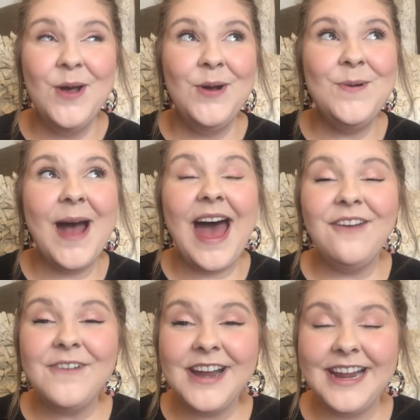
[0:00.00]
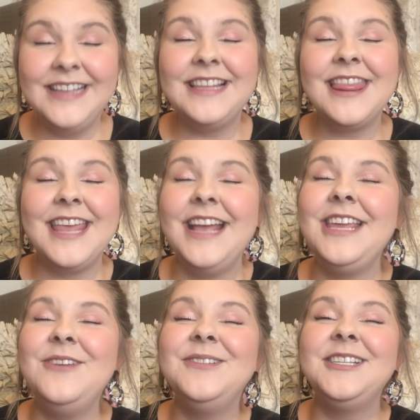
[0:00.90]
whoever it is,
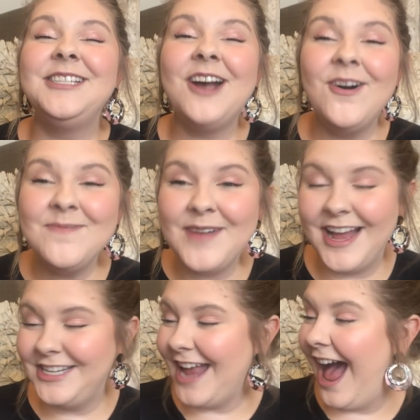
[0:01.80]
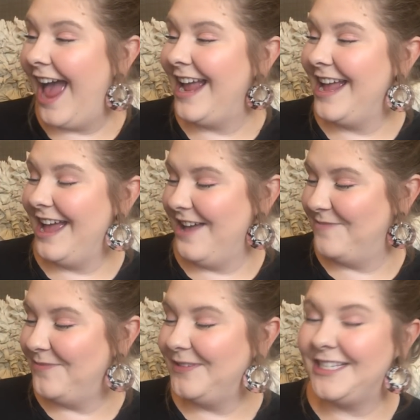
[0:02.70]
thank you so much. I
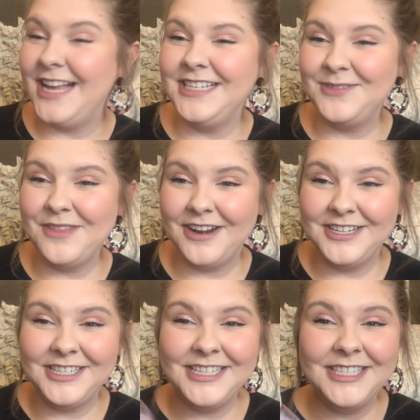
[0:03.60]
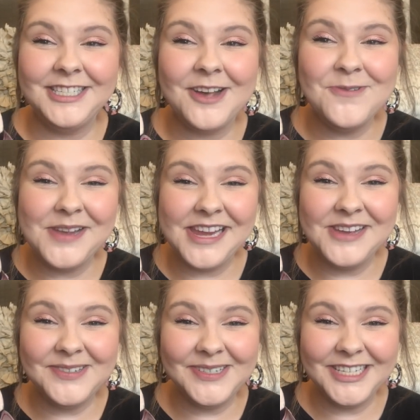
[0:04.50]
am obsessed with her. She's so
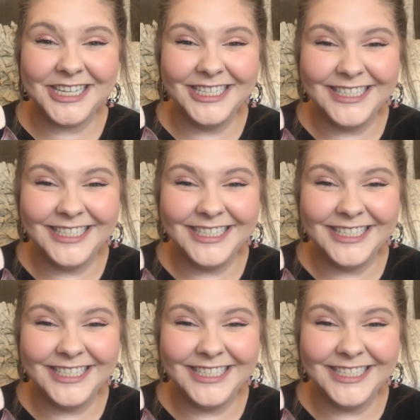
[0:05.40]
cute.